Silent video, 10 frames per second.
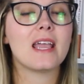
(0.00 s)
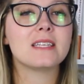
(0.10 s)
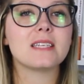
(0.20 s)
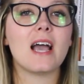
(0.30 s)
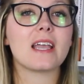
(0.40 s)

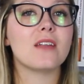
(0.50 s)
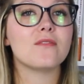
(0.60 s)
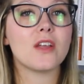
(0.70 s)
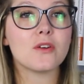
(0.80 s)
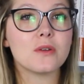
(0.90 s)
and I get
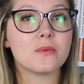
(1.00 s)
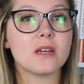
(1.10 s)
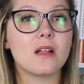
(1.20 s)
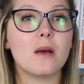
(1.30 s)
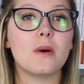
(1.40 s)
very
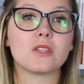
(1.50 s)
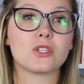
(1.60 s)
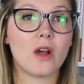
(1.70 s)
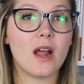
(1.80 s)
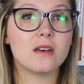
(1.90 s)
real about the
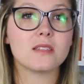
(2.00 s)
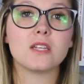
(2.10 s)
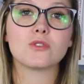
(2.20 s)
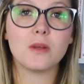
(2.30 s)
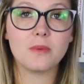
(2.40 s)
trials
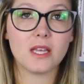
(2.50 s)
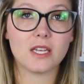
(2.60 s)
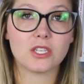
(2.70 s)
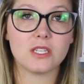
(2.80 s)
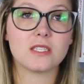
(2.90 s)
and
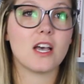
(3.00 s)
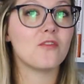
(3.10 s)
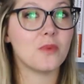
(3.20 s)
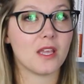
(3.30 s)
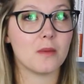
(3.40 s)
tribulations
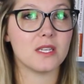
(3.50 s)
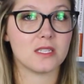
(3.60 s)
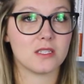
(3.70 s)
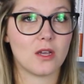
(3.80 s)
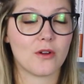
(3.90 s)
of being a
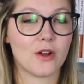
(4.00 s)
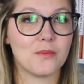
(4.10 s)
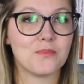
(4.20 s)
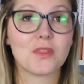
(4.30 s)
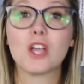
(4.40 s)
business owner.
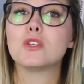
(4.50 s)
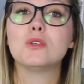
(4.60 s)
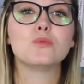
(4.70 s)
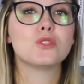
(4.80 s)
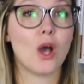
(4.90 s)

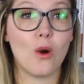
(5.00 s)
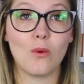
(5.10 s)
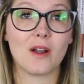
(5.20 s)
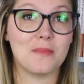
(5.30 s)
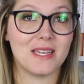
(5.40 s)
You don't
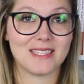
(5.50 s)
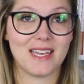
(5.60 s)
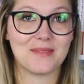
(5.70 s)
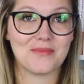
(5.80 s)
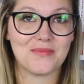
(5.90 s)
want to miss it.